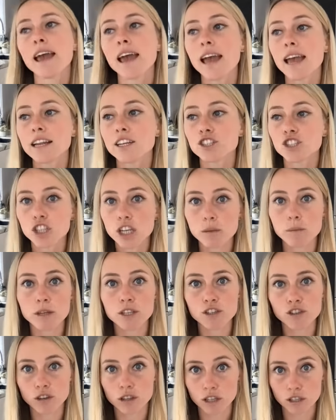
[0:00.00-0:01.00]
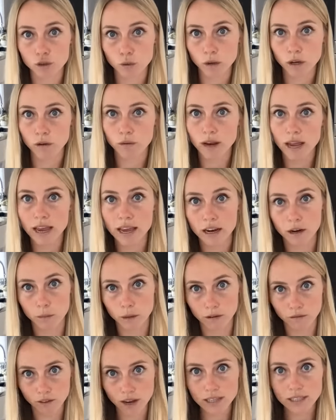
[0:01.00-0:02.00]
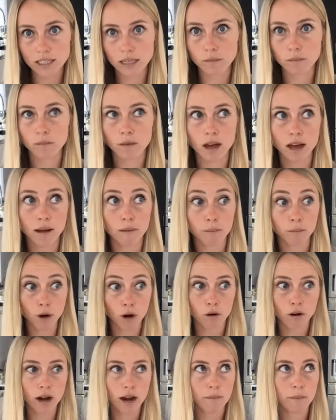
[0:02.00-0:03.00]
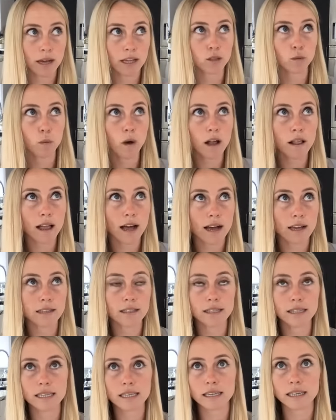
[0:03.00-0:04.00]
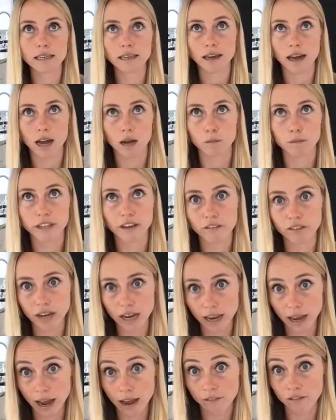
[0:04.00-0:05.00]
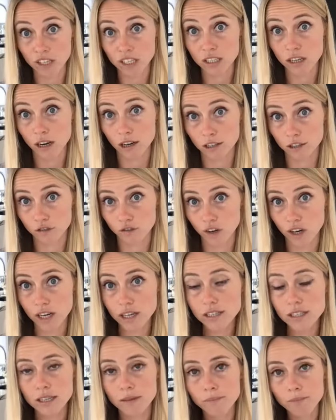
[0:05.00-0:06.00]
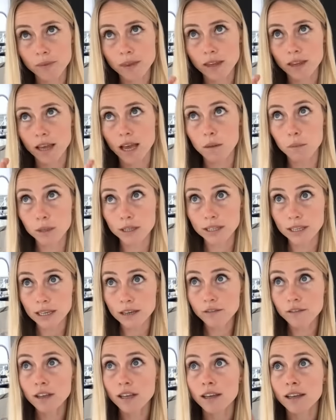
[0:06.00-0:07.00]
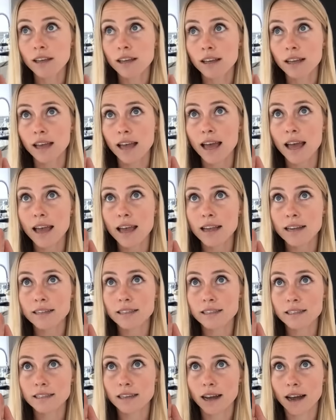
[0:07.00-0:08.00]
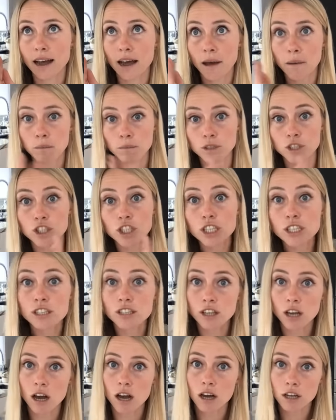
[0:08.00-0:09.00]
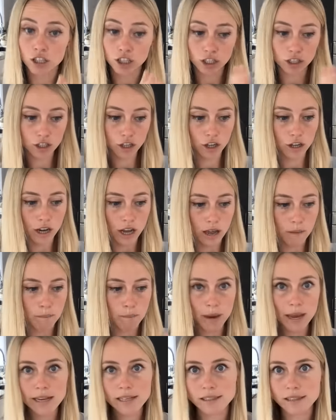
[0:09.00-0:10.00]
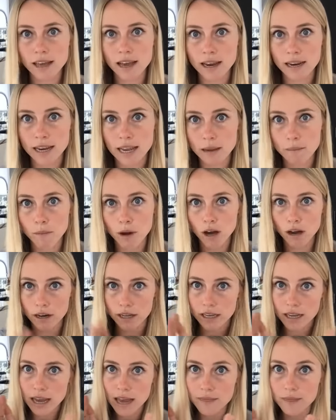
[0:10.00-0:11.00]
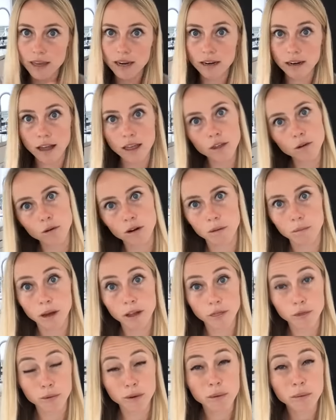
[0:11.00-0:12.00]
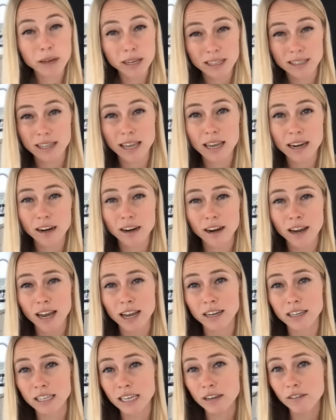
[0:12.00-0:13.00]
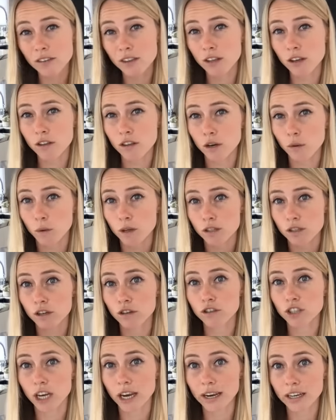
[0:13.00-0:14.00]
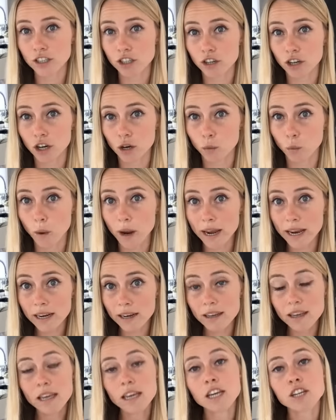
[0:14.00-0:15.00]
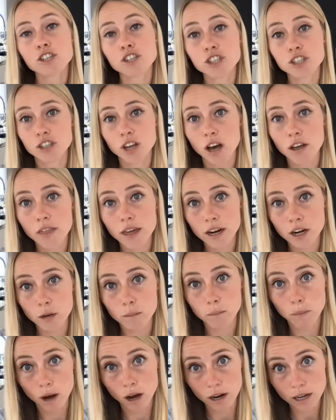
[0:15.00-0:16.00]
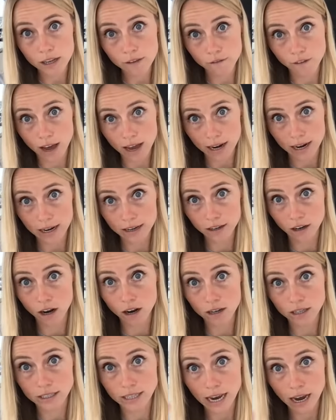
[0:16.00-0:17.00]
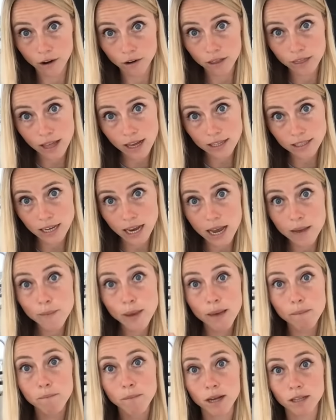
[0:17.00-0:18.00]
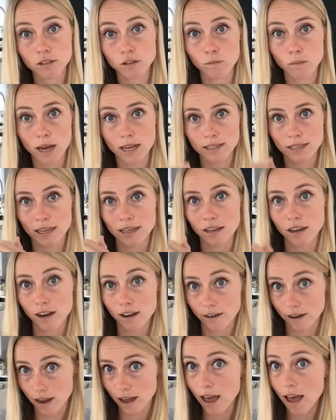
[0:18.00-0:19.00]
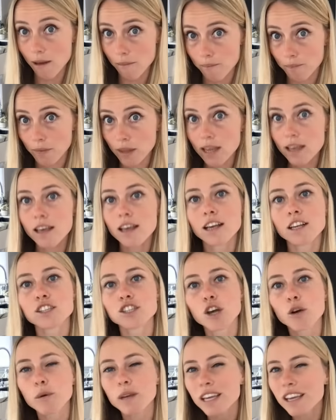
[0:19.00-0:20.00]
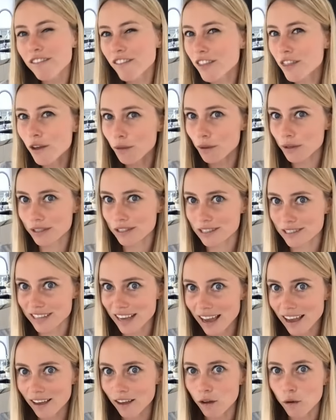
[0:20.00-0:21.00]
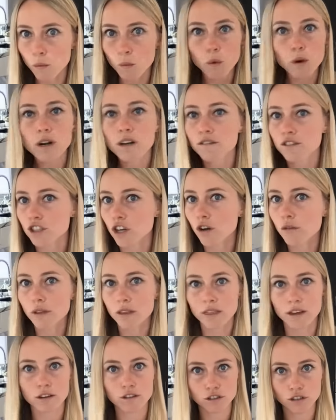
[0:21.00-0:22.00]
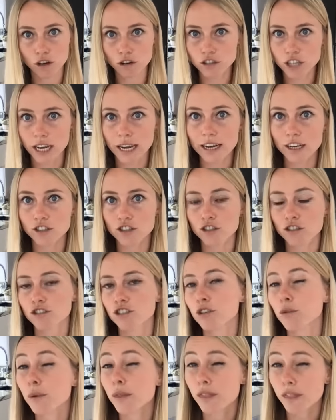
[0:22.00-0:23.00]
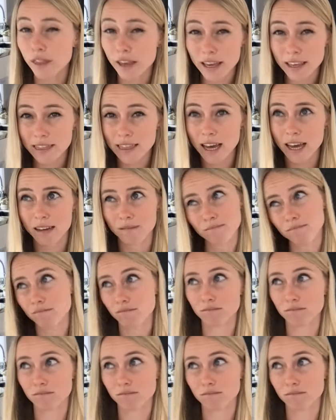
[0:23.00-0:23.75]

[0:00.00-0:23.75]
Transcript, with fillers: And she had been doing the 21 day intermittent fasting um, program as well as the um, seven day IF detox first, I believe. And um, she saw, she took a baseline in body and then another one about three weeks later. And even though there was no change in her weight, she saw that her body fat had gone down in that time and muscle mass had gone up. So even though the scale would have shown that there's no change, so she would think that